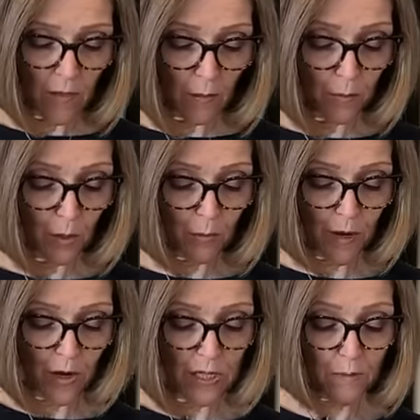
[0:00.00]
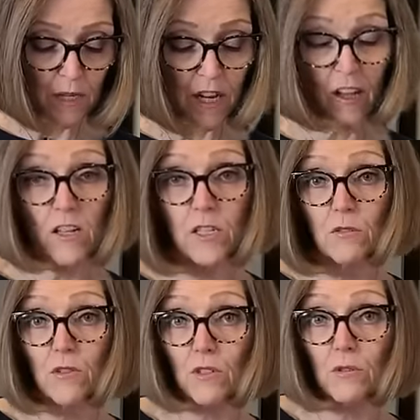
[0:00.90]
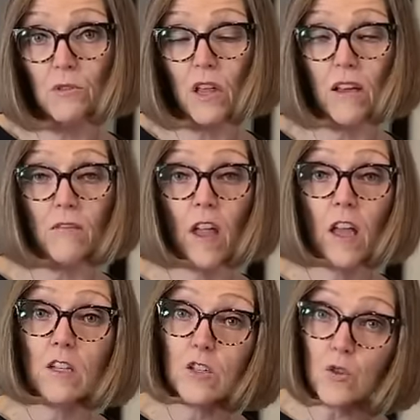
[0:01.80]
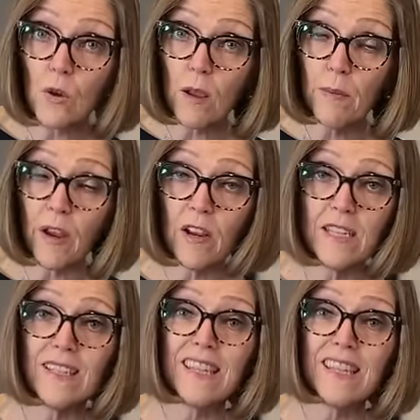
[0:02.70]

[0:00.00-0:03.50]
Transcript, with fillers: the blueberries, but I also do love strawberries.